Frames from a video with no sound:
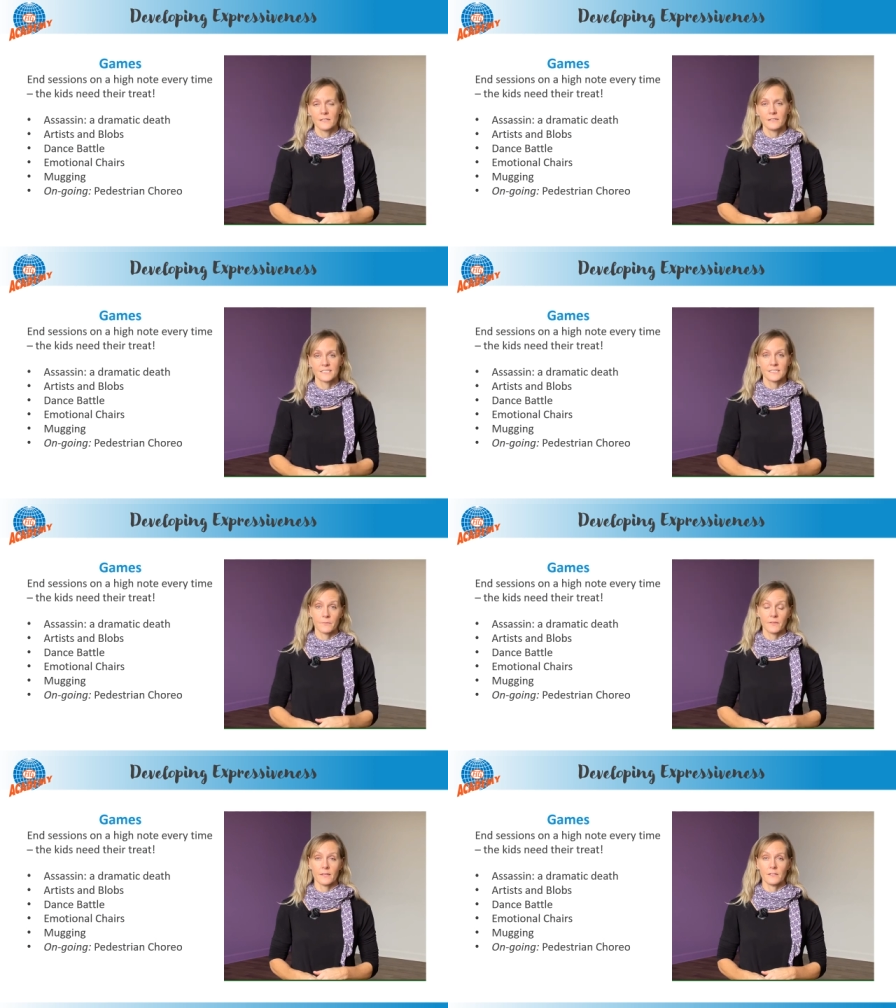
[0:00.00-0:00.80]
It's
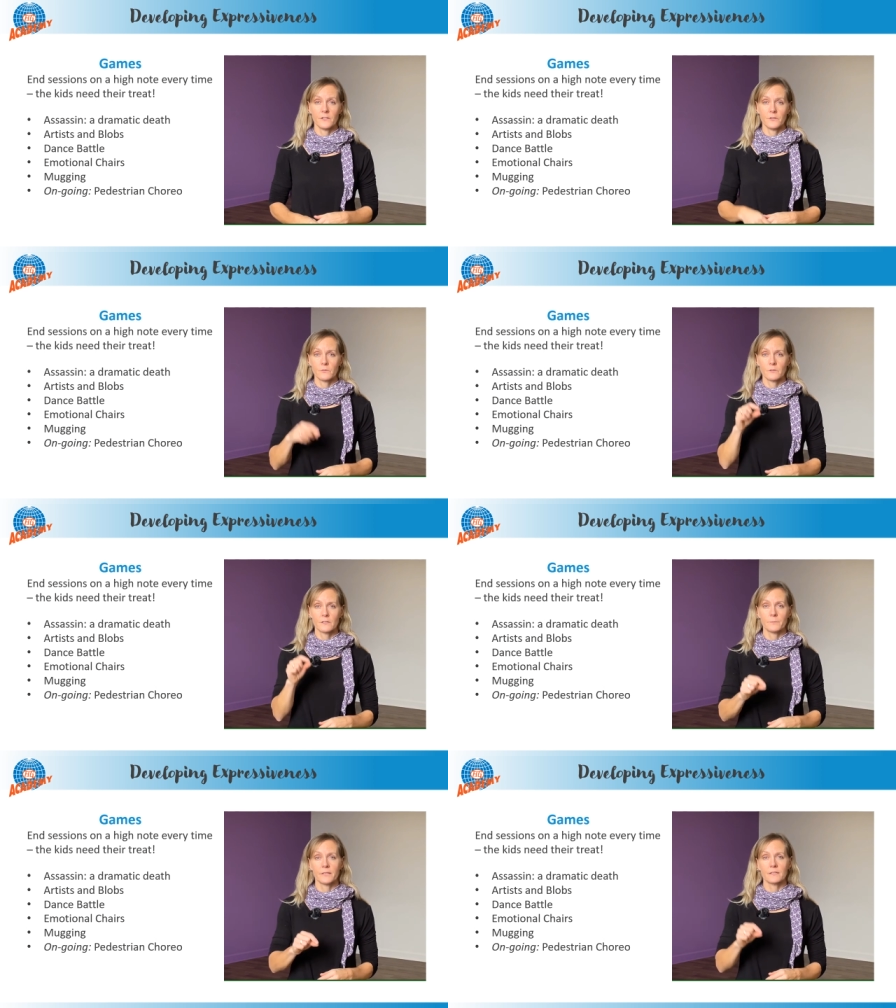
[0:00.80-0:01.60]
something that you can do a little
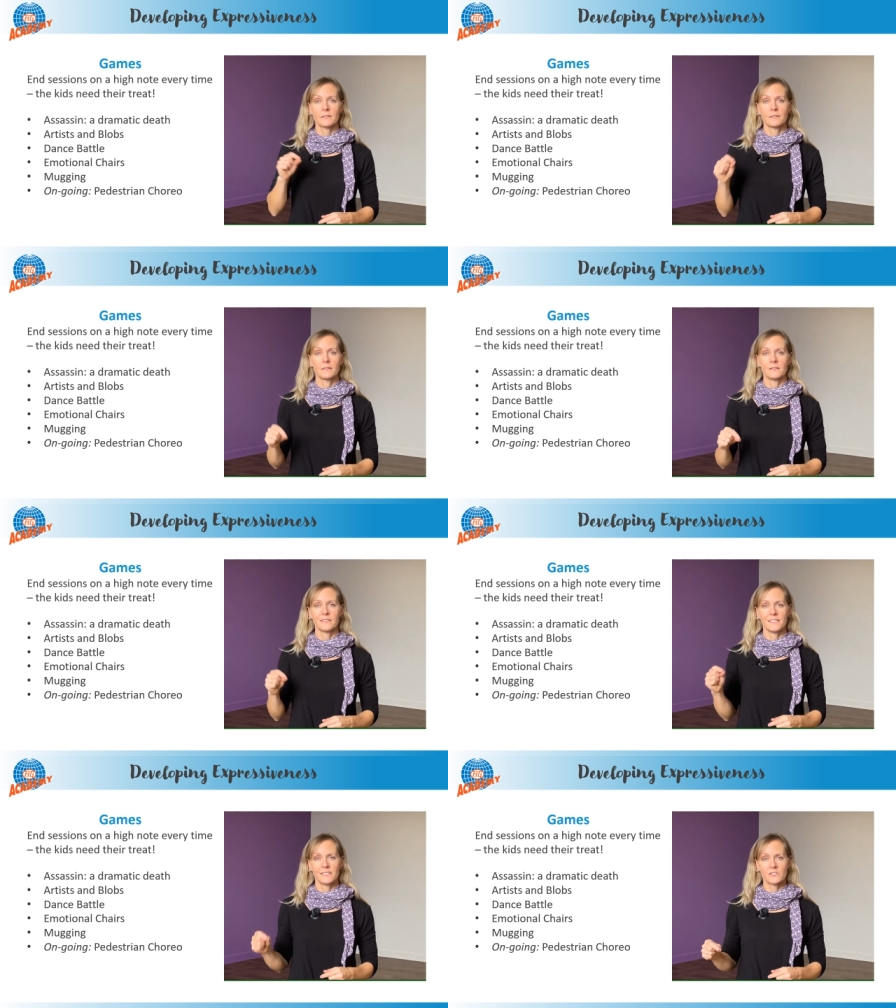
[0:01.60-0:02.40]
bit in
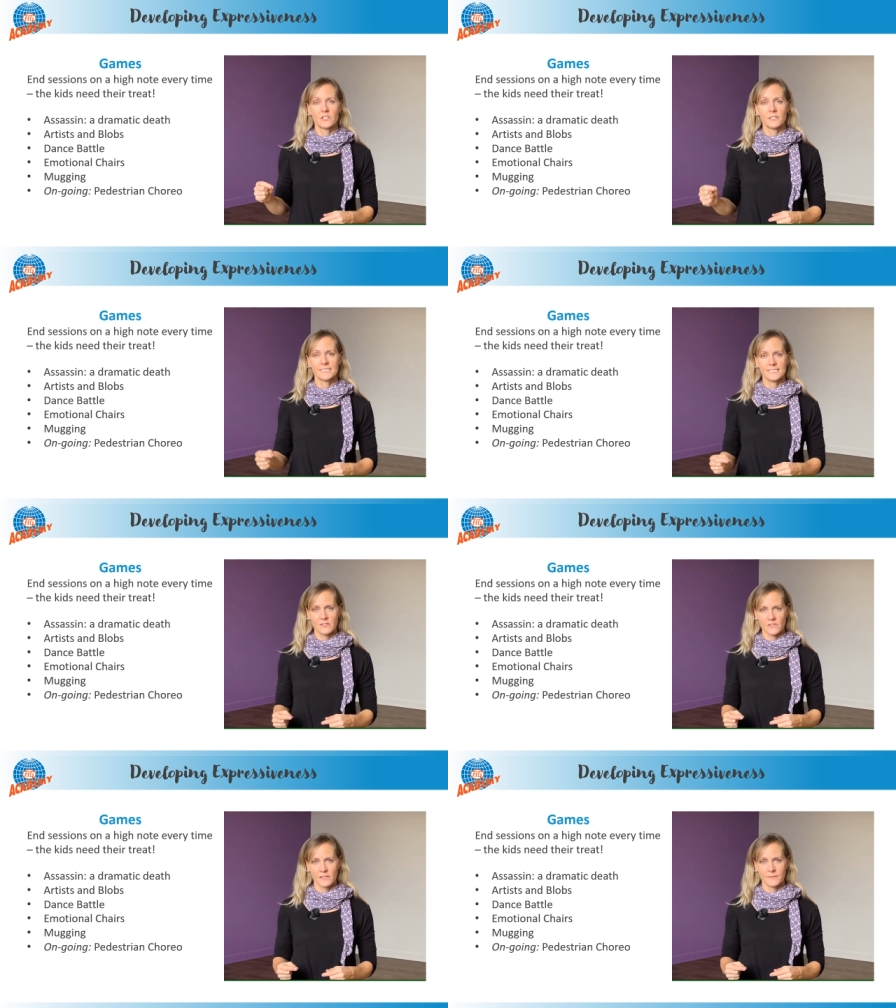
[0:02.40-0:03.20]
each session.